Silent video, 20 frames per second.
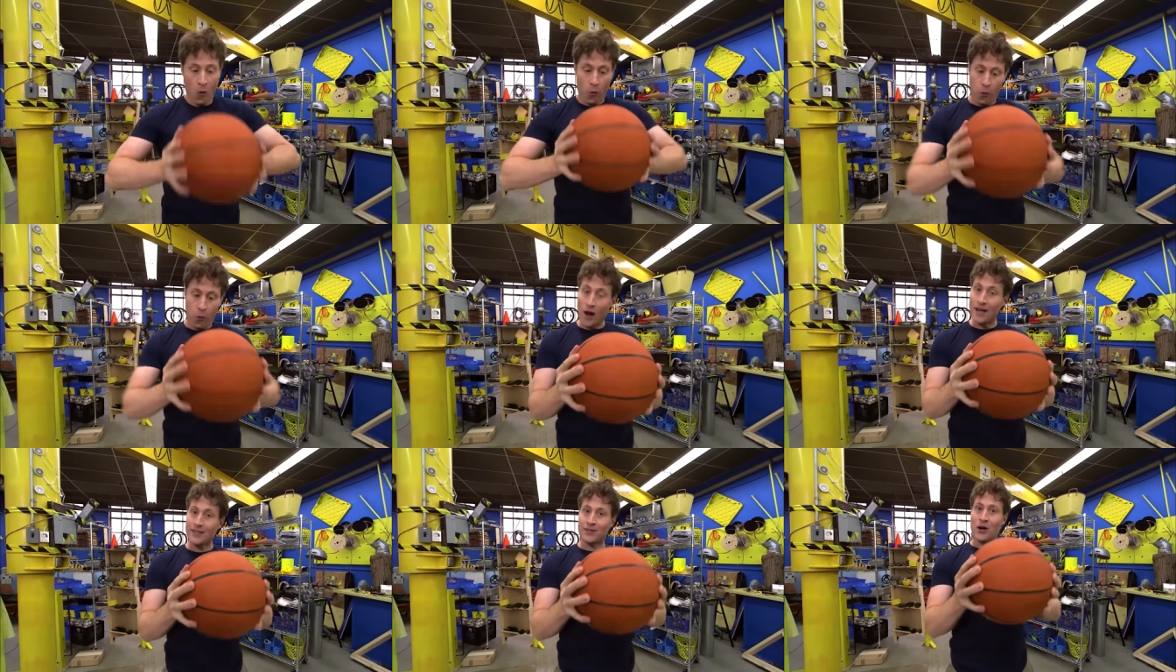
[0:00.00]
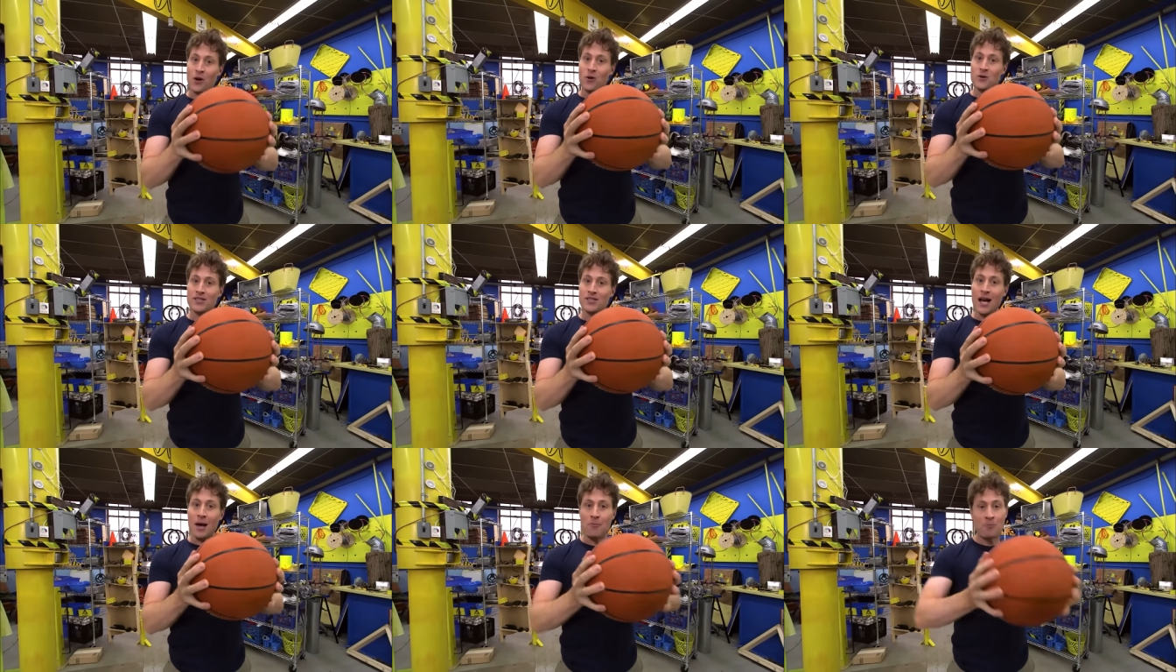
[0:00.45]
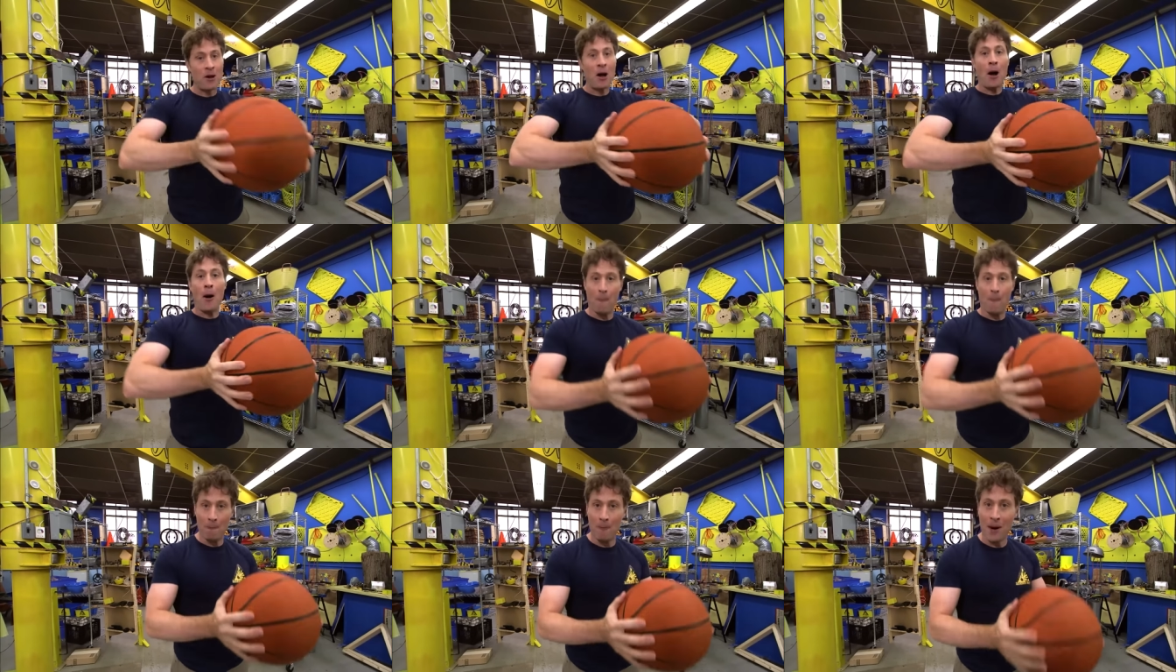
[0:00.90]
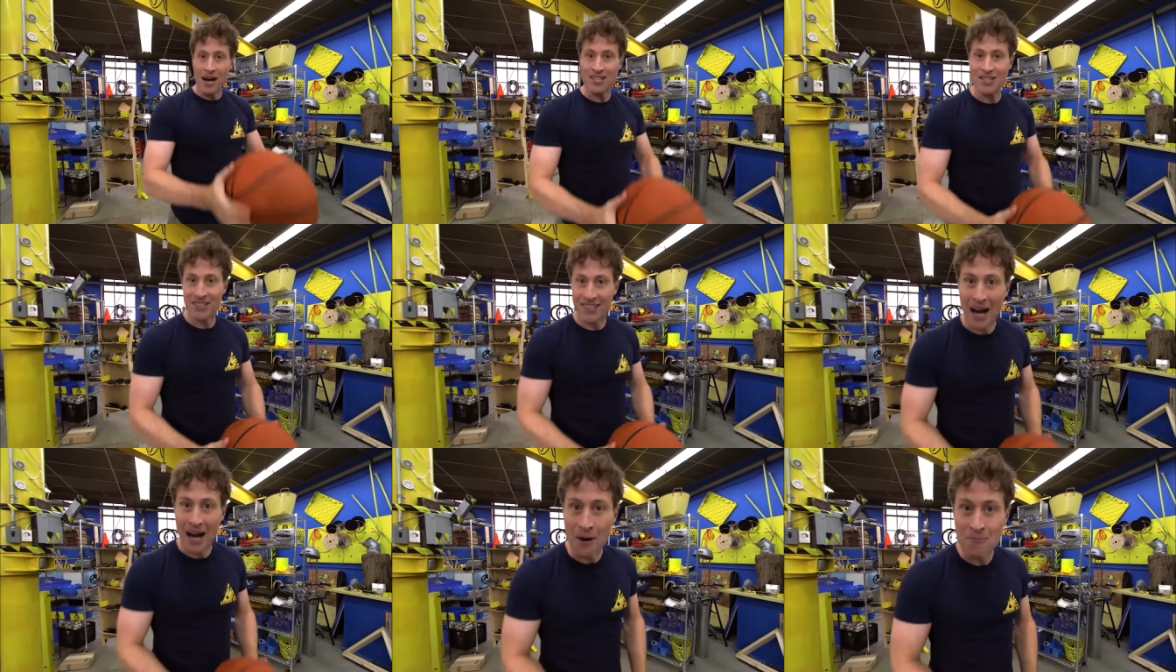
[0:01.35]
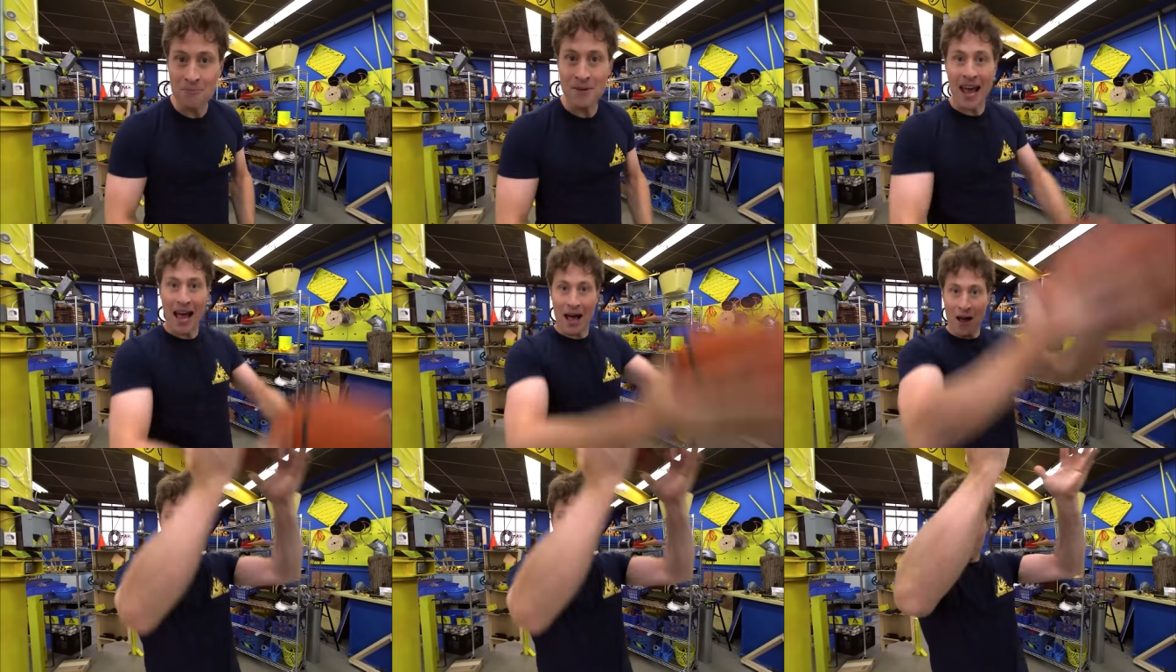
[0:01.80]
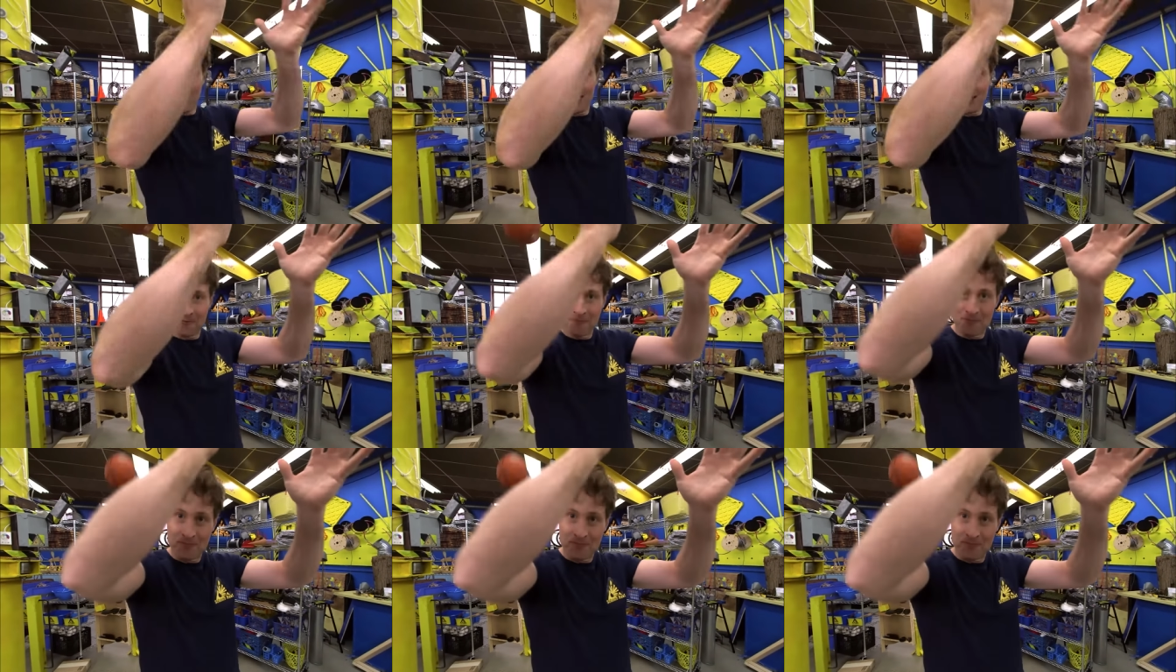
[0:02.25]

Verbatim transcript: What goes up must come down.